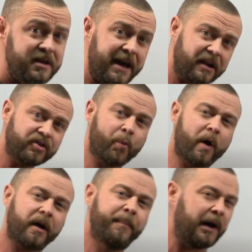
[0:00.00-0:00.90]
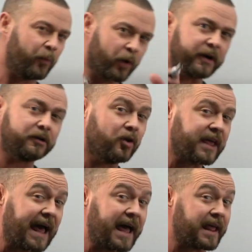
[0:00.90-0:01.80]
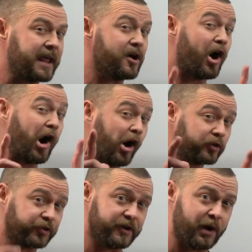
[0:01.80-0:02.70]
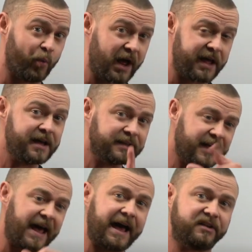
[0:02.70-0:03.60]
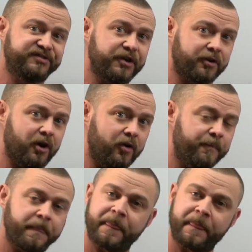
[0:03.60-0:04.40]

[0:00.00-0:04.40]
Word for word: can get it to work, but we're going to look at an alternate way to add zero.